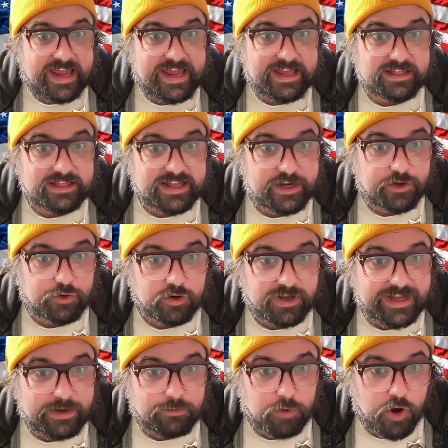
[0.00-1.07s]
He
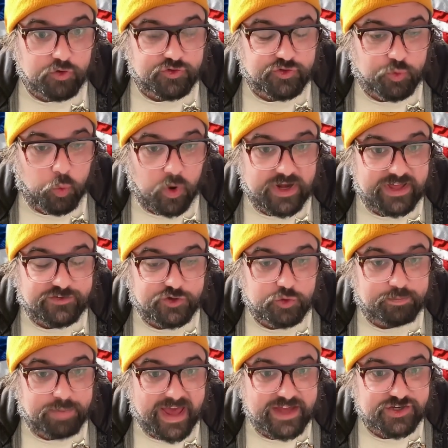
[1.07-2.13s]
literally wrote
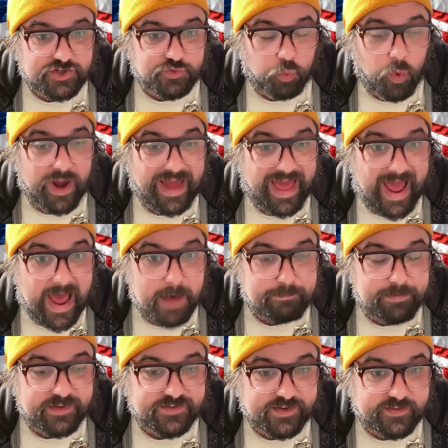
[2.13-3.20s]
22 pages. What
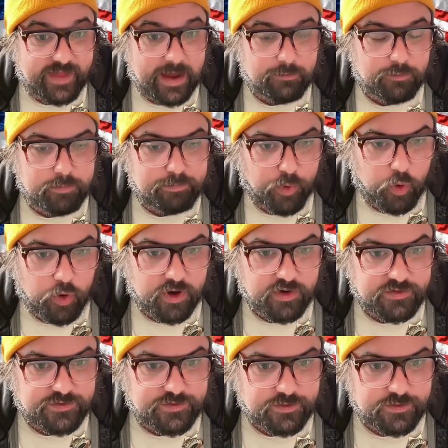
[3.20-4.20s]
happens in that report?